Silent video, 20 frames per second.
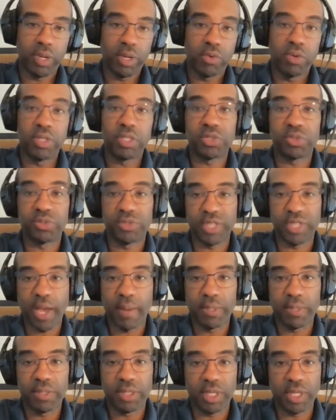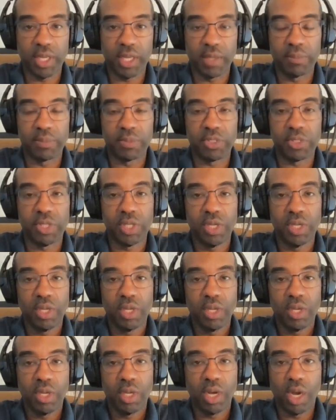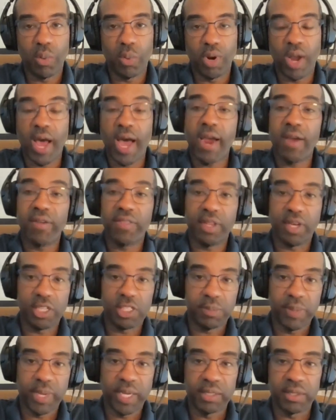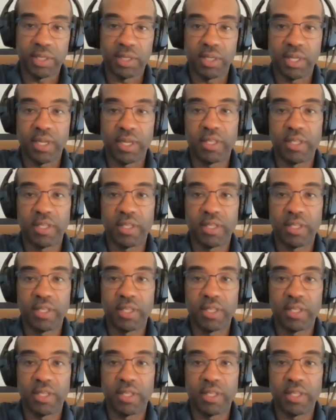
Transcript: rate or initial jobless claims uh, were higher than expected.